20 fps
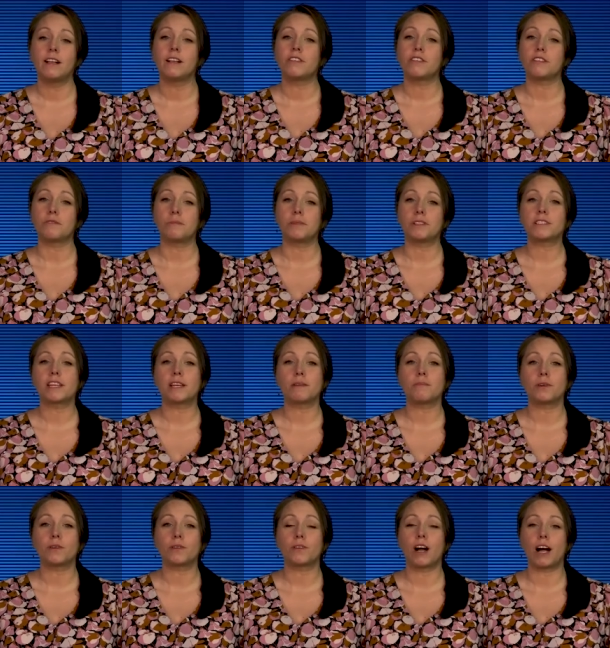the
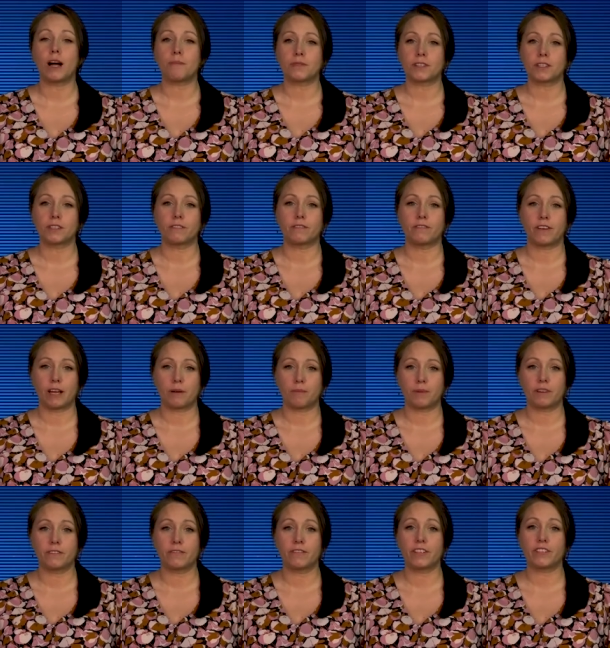multimodal optical
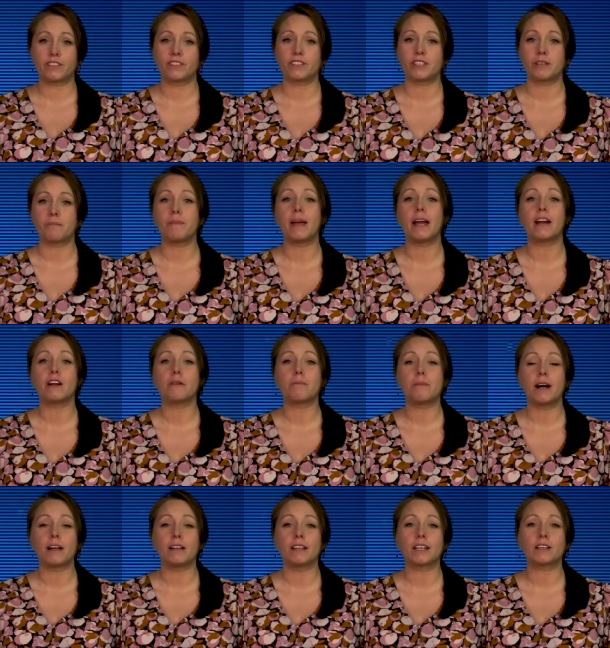fiber features a
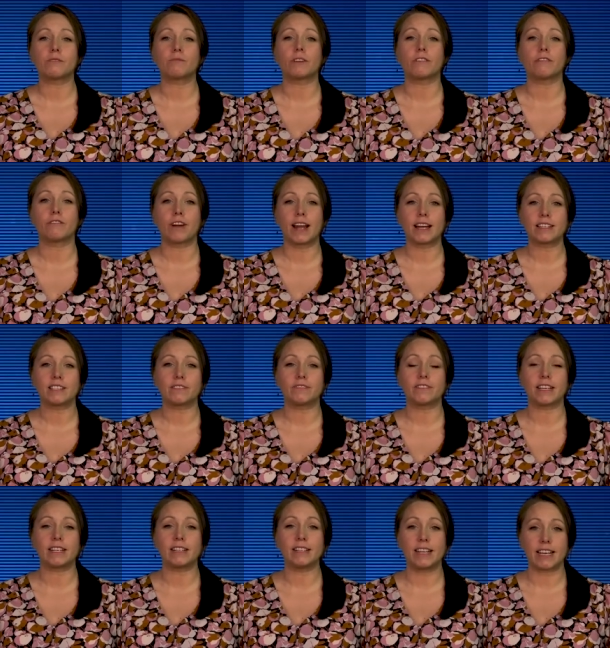parabolic refractive
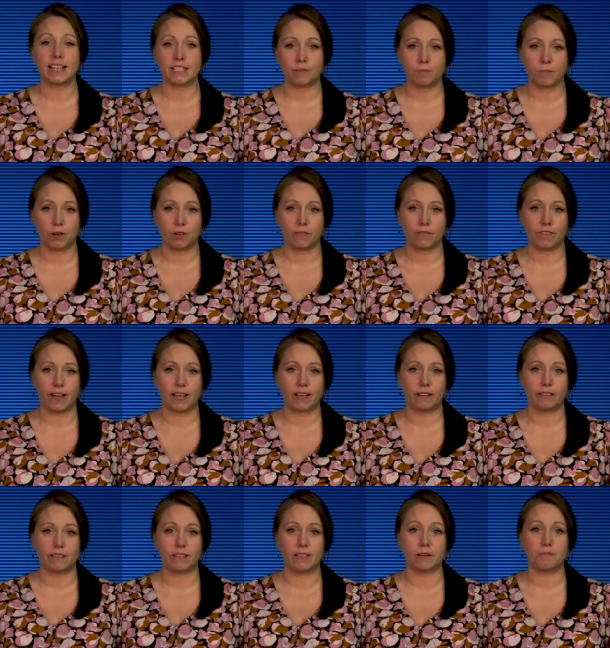index
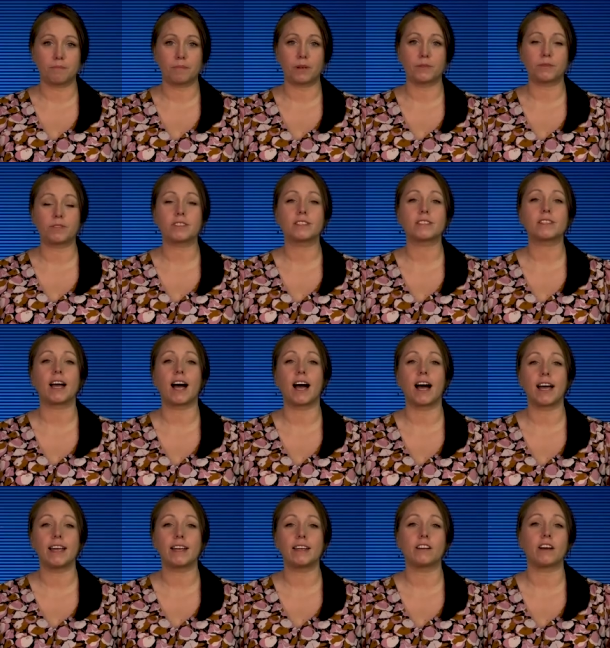profile that boasts
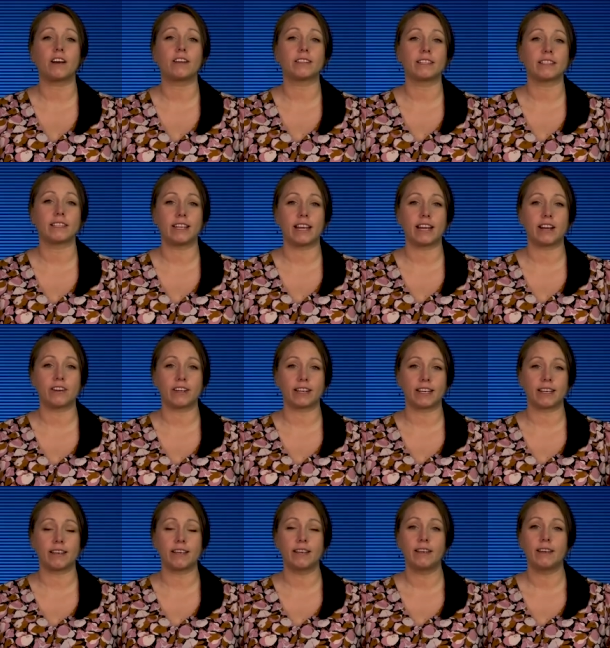high
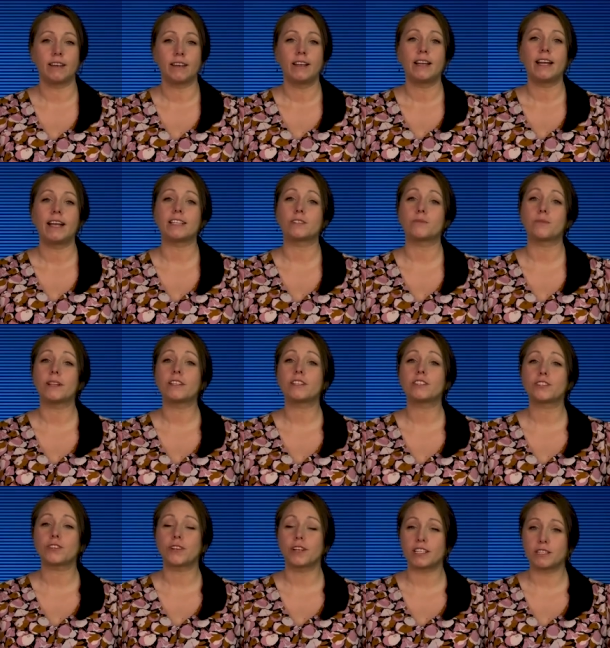nonlinearity, as well as
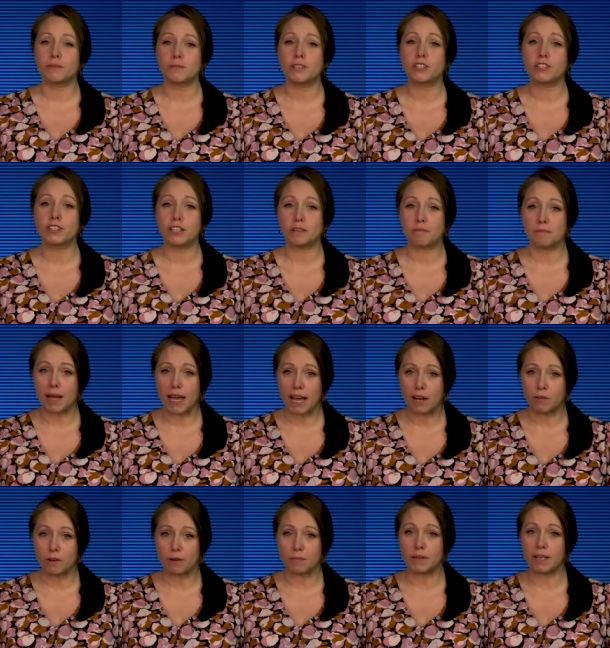transmission and
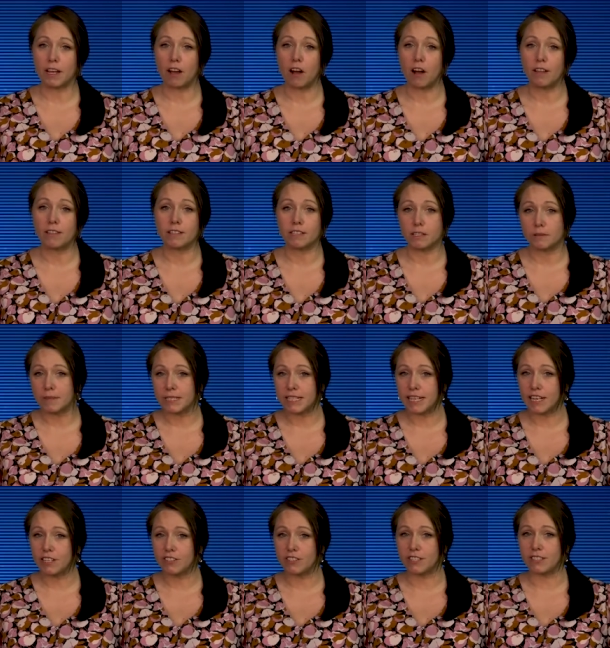power beyond the
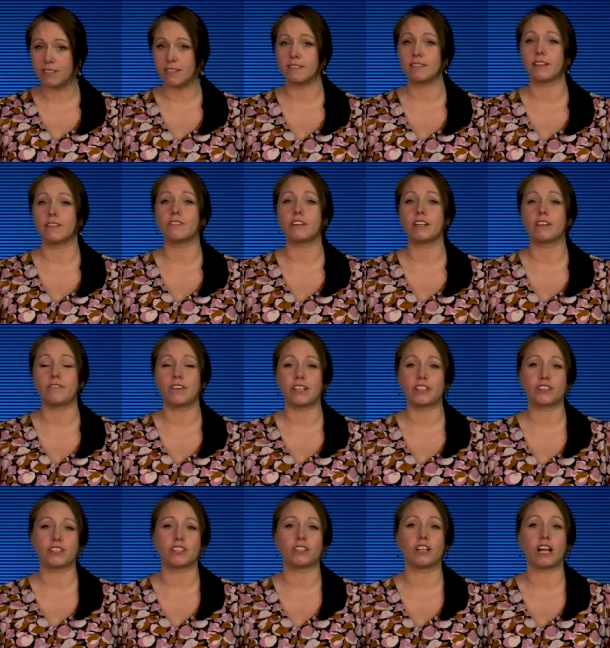limitations of
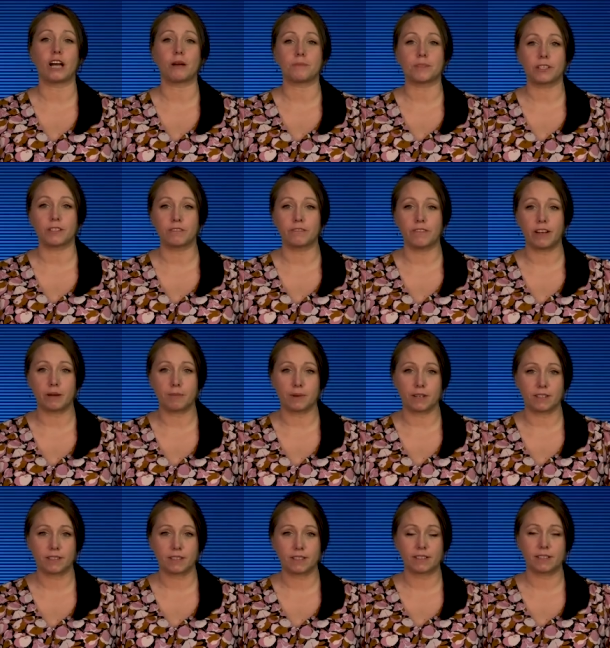conventional optical
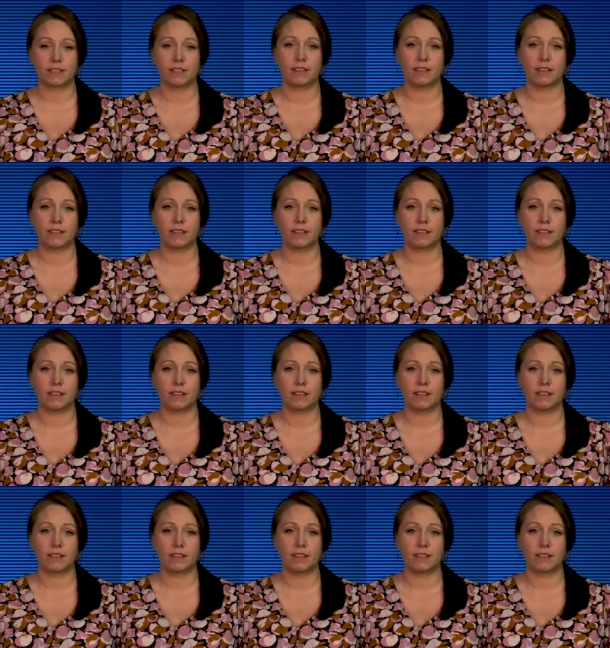fibers.